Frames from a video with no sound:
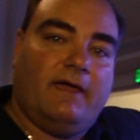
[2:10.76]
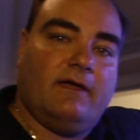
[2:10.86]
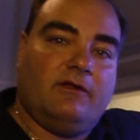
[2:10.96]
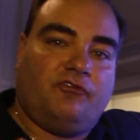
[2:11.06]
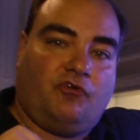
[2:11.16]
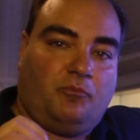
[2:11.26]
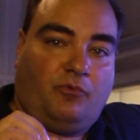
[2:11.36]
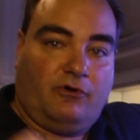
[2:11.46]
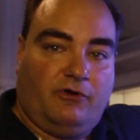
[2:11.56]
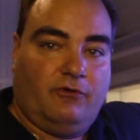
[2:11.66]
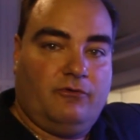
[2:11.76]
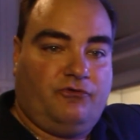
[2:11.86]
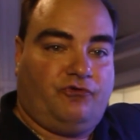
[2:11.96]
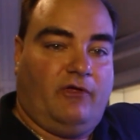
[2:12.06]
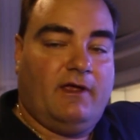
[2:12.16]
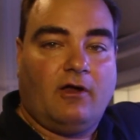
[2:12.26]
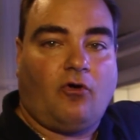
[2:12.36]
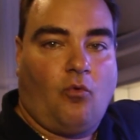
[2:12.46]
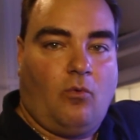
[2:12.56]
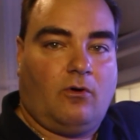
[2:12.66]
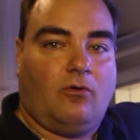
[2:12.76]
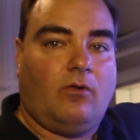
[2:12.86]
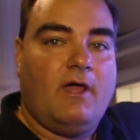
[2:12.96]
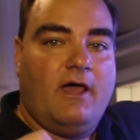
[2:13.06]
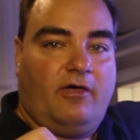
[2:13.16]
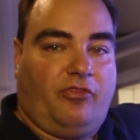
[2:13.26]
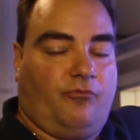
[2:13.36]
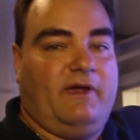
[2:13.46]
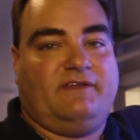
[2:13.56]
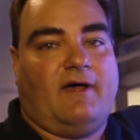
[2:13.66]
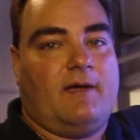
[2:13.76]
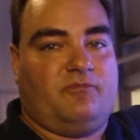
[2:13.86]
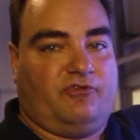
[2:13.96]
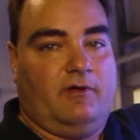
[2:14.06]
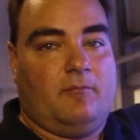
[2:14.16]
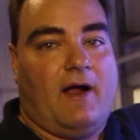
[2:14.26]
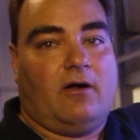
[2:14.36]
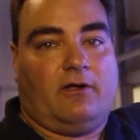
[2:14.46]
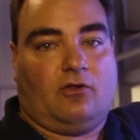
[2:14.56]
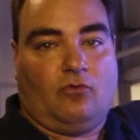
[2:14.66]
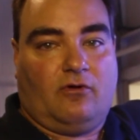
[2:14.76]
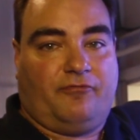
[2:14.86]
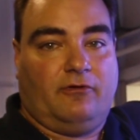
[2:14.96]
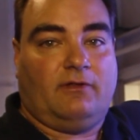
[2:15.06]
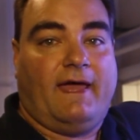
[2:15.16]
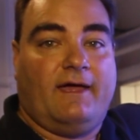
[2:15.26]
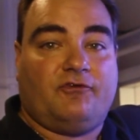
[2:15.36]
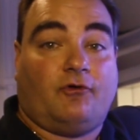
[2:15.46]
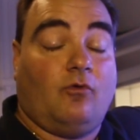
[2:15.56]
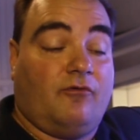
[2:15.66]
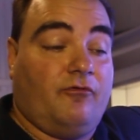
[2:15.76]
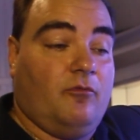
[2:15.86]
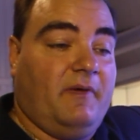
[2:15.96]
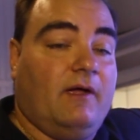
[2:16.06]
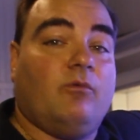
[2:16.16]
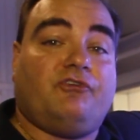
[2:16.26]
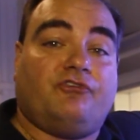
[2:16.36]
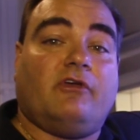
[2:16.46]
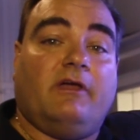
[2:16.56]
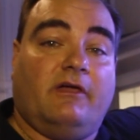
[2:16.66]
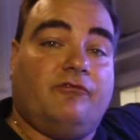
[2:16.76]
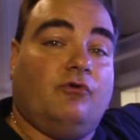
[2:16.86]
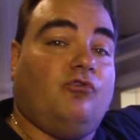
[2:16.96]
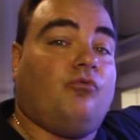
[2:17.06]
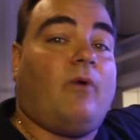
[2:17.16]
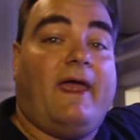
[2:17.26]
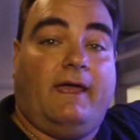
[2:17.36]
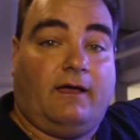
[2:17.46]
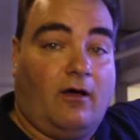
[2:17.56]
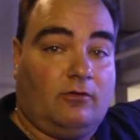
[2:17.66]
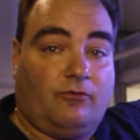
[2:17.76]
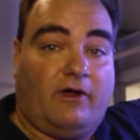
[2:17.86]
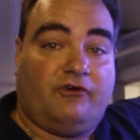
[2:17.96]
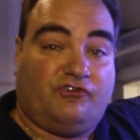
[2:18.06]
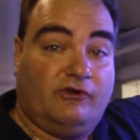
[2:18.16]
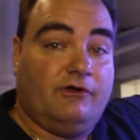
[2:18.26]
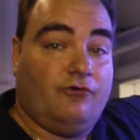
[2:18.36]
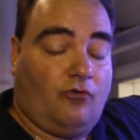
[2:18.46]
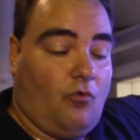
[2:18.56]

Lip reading: in to produce in a coral 3 times the amount of chlorophyll A as chlorophyll B, which is going to give you great coloration in your